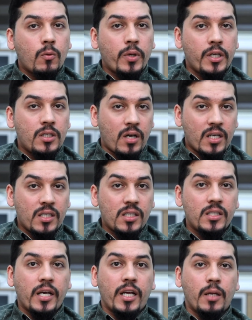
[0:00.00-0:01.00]
we need to
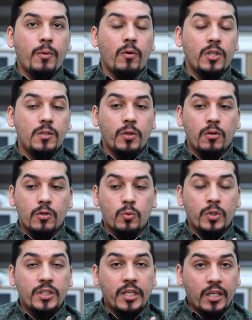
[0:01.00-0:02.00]
understand about this, because
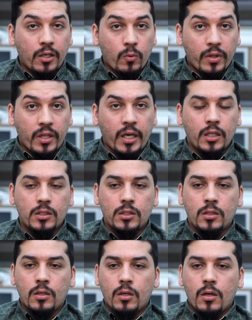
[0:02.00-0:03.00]
we're dealing with
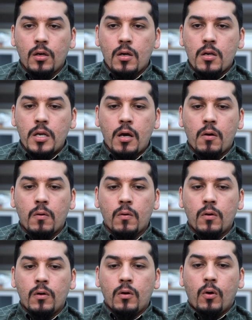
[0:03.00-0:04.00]
kids. Now,
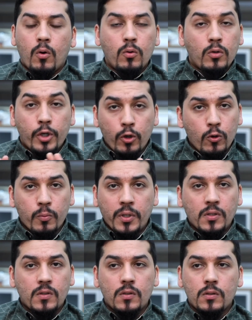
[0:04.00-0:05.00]
all
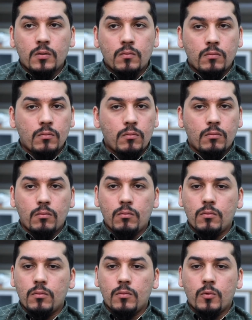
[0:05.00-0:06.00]
humans,
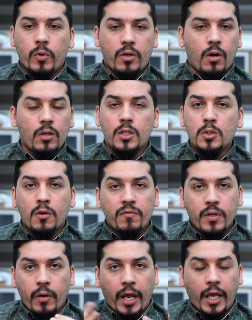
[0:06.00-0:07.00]
regardless of
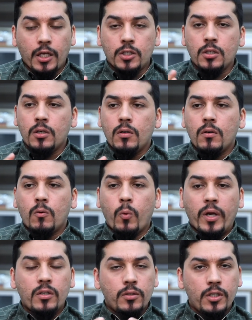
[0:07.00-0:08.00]
their age,
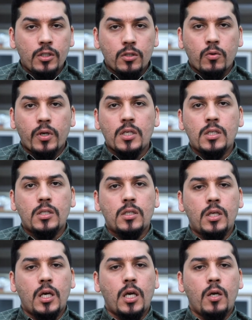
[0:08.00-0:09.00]
when distressed,
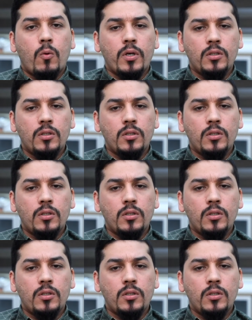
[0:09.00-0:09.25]
they